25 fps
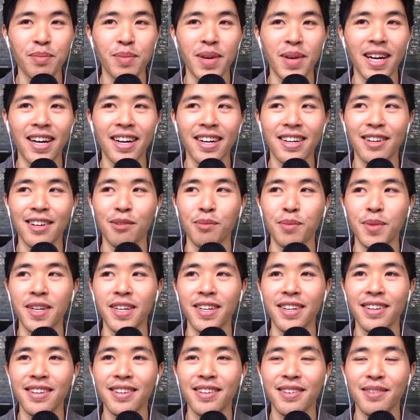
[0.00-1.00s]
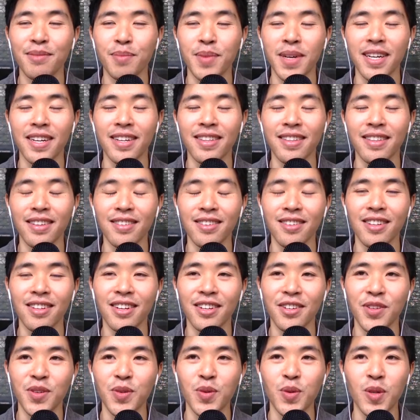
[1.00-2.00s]
back, I'm like, man, that's a lot
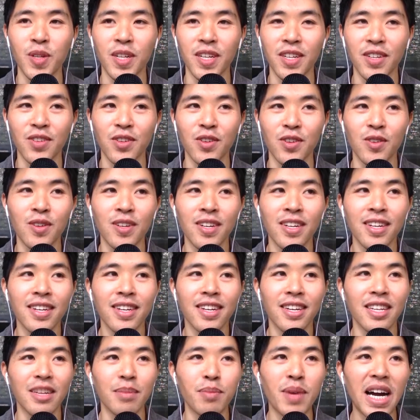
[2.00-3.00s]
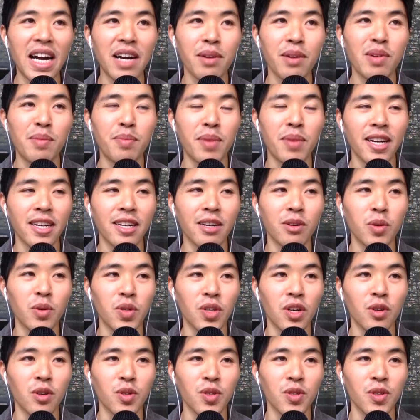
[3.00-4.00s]
of schooling. So in the back of my mind, I was
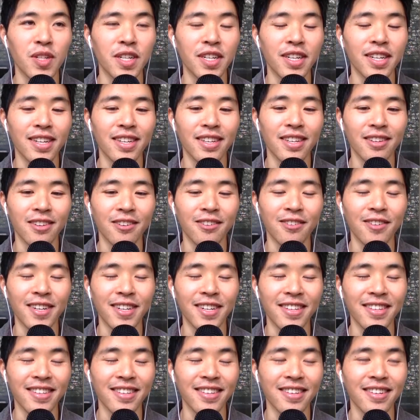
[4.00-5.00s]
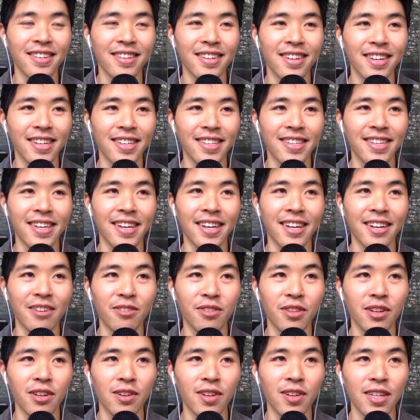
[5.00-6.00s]
also like, I need to get out there.